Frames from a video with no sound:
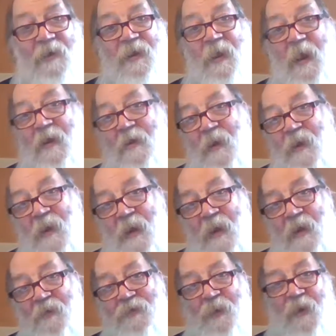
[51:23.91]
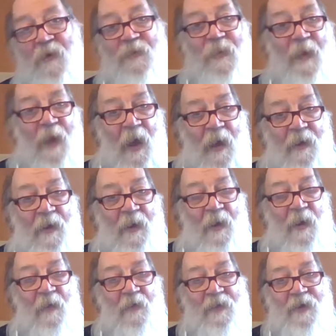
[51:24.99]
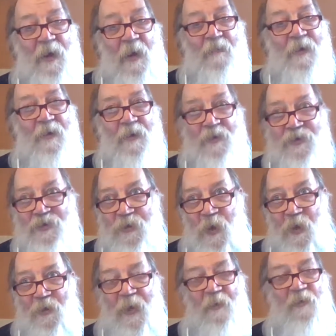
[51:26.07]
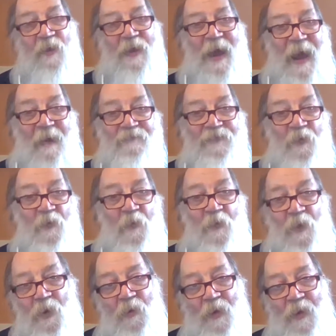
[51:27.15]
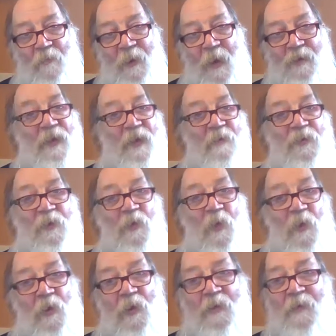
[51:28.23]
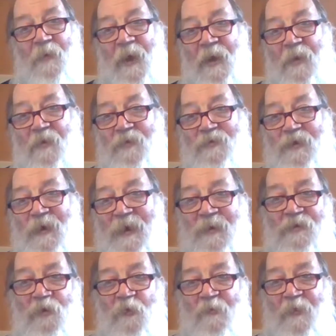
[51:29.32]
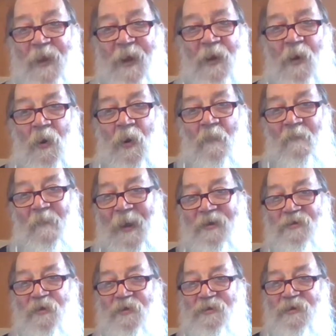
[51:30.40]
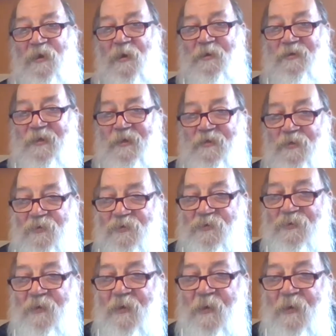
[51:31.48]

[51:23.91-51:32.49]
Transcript: They got health care and they got retirement. So they wouldn't have to worry about it. So they put all their energy into being our mentors and our teachers.